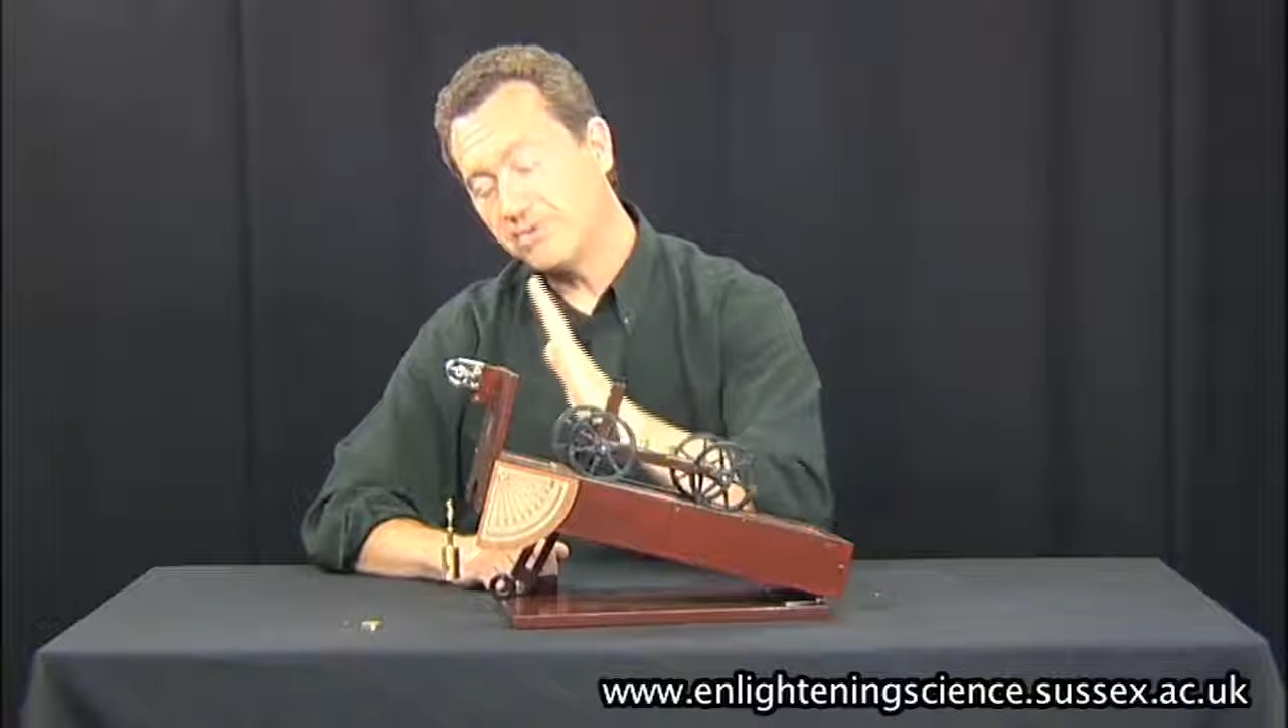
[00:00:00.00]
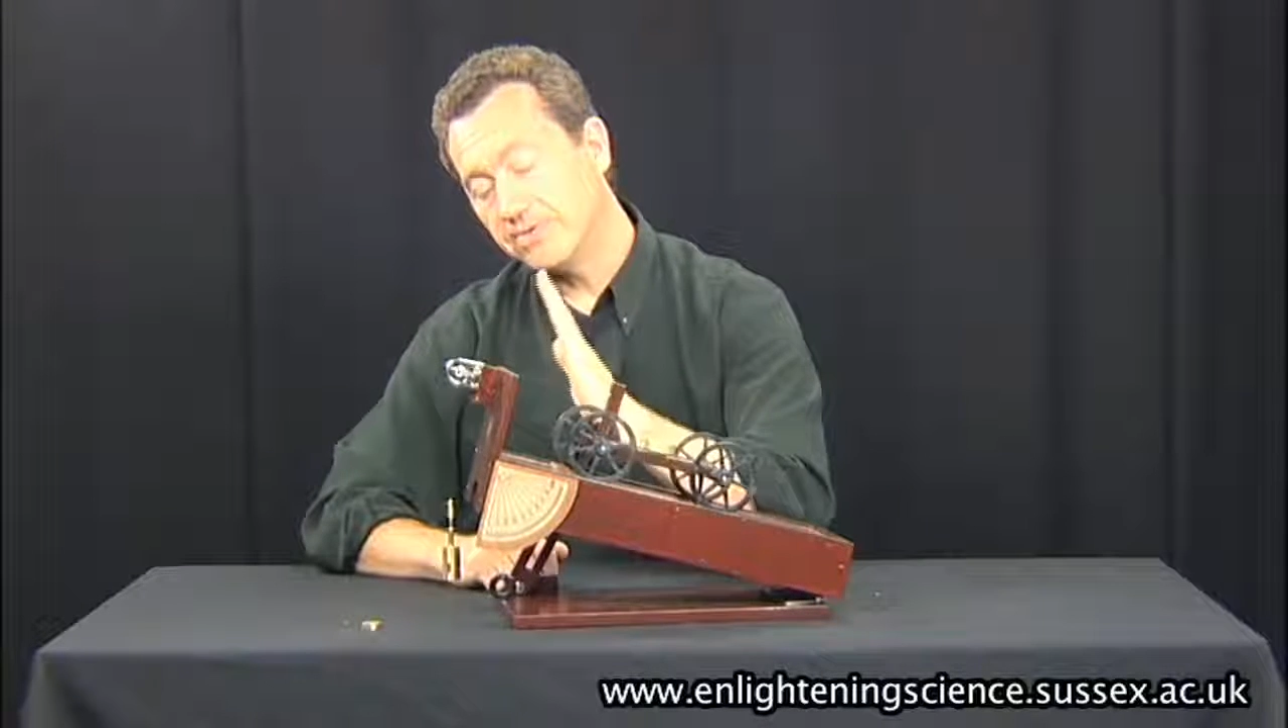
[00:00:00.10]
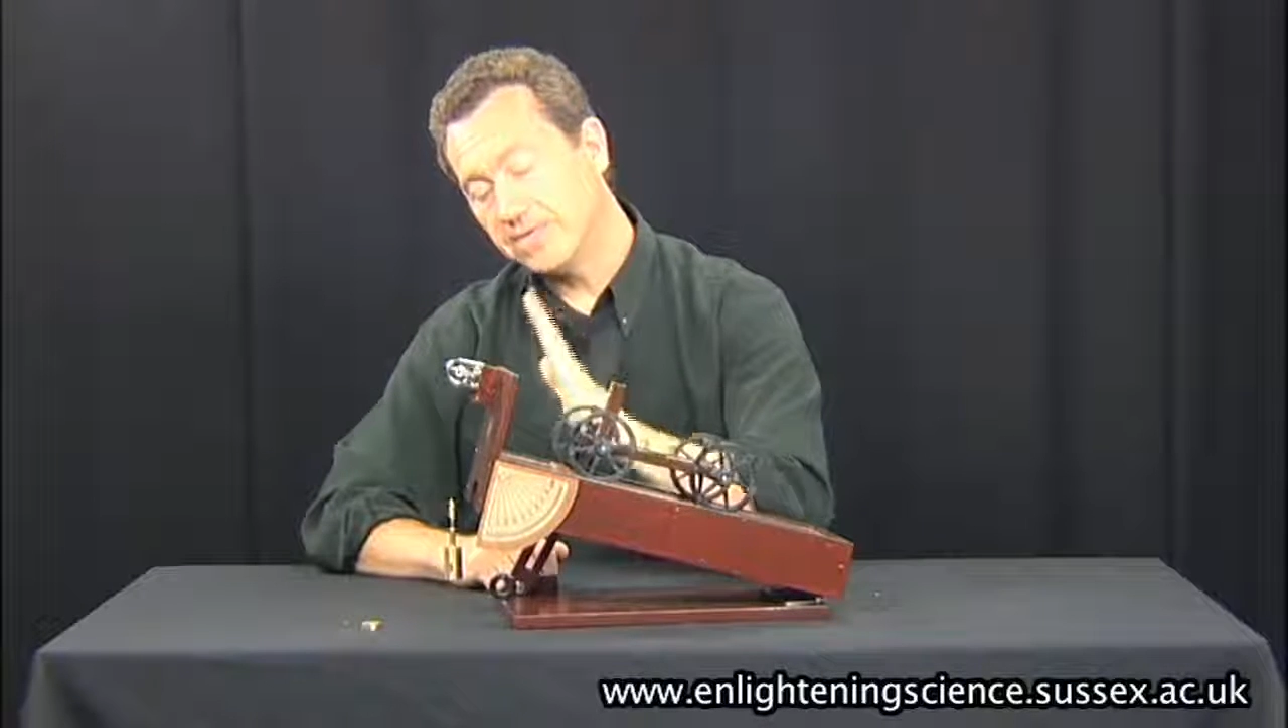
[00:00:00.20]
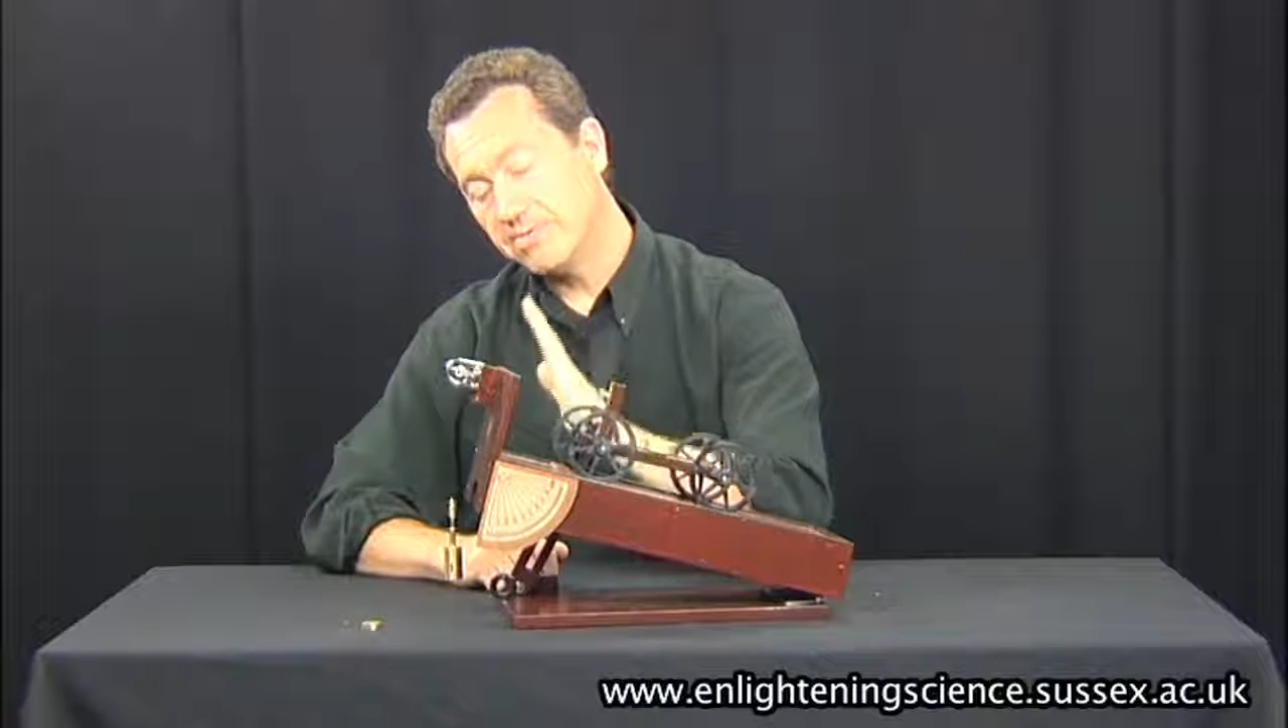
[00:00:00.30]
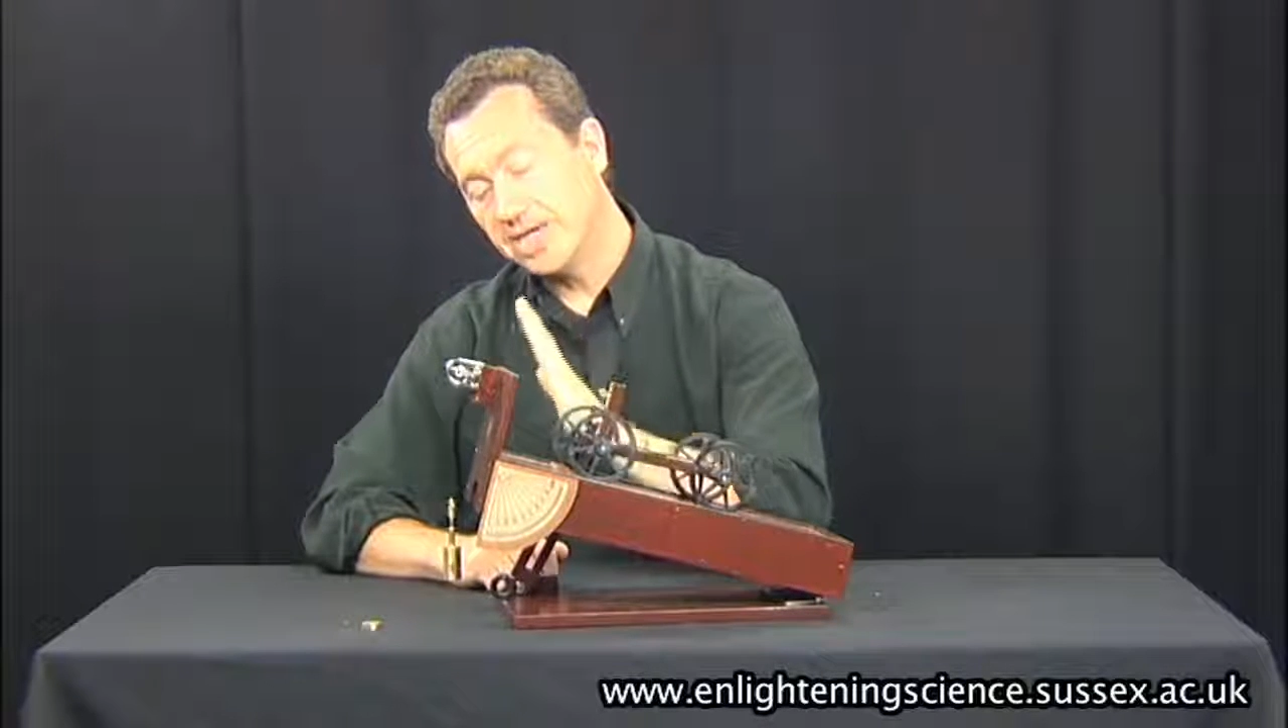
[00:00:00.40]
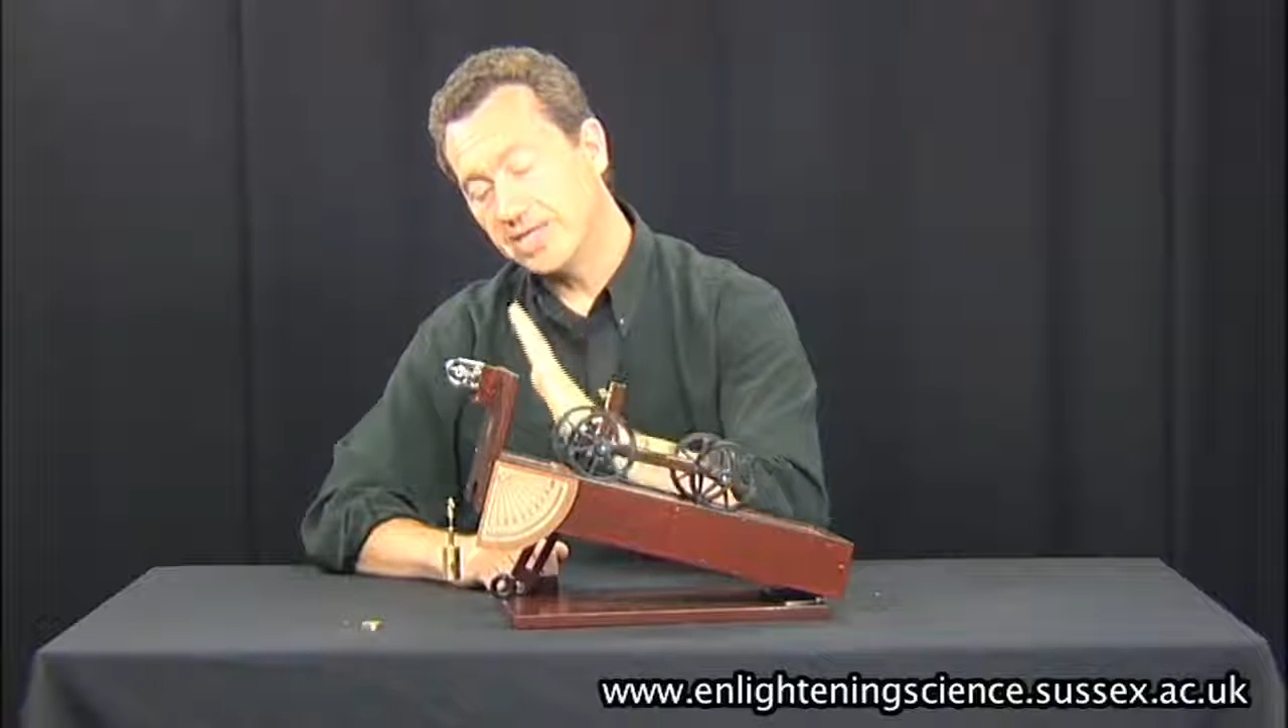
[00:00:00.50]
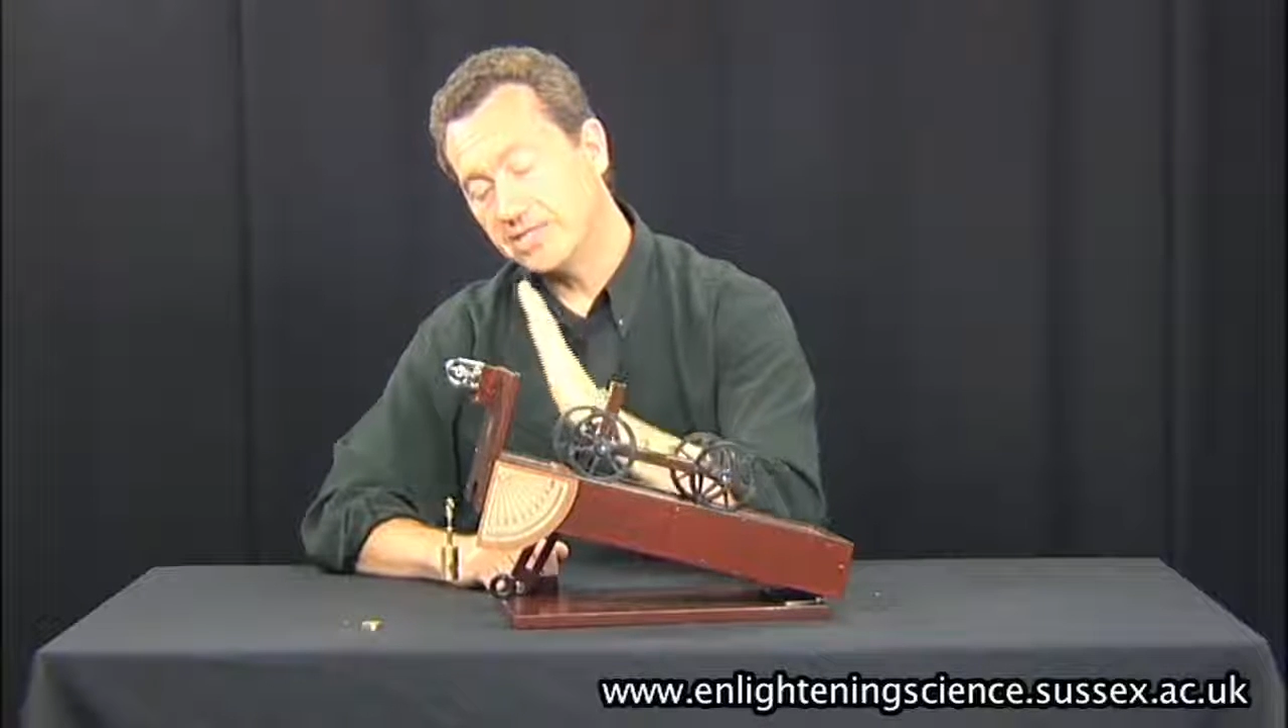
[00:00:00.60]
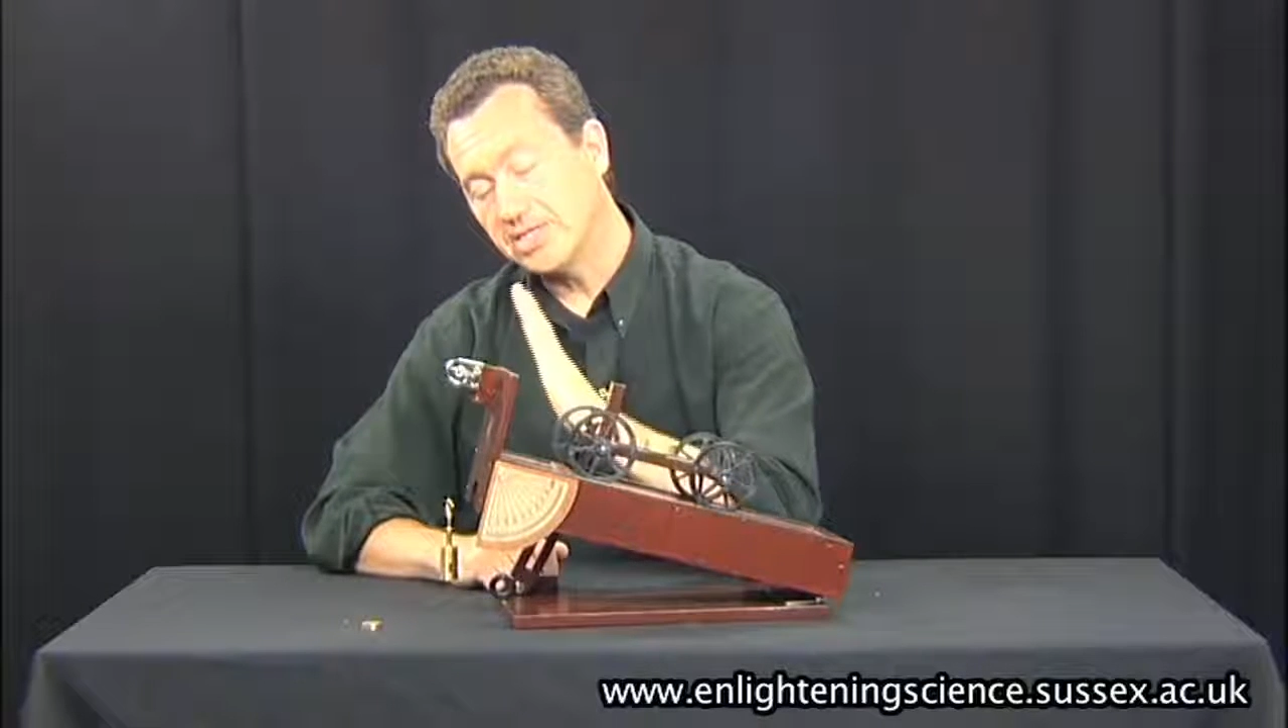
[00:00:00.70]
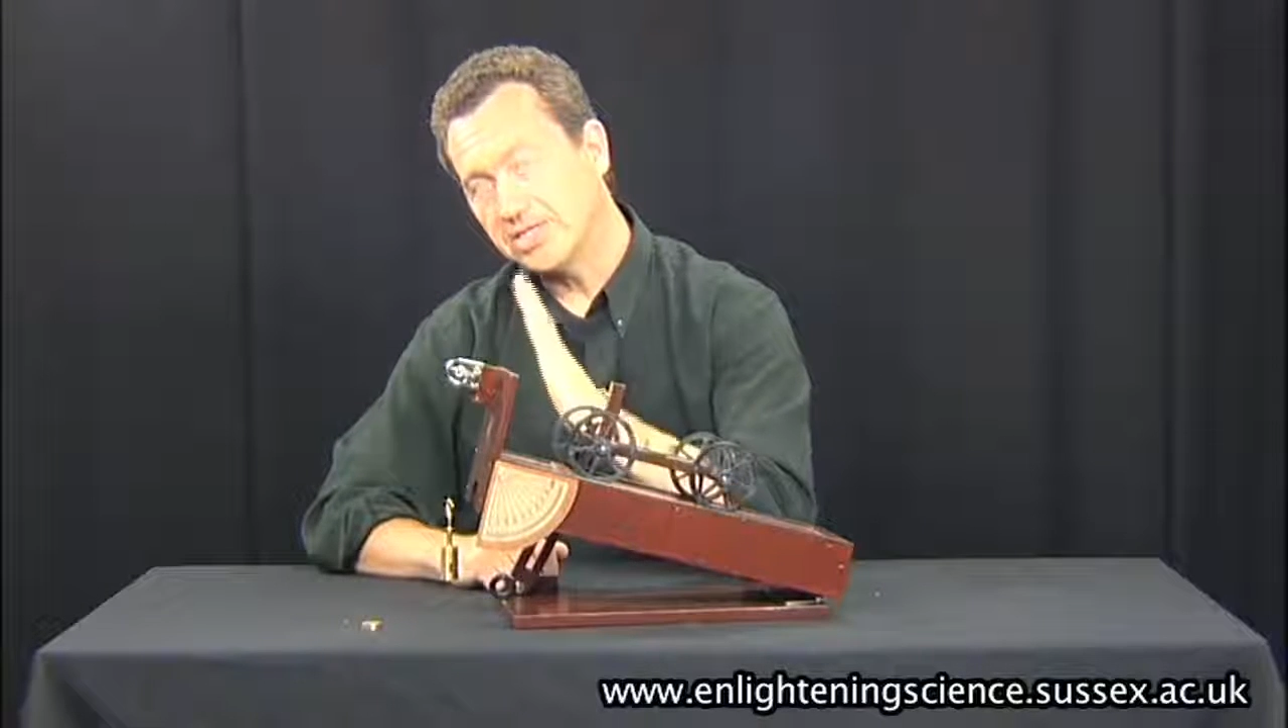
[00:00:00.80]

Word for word: that it makes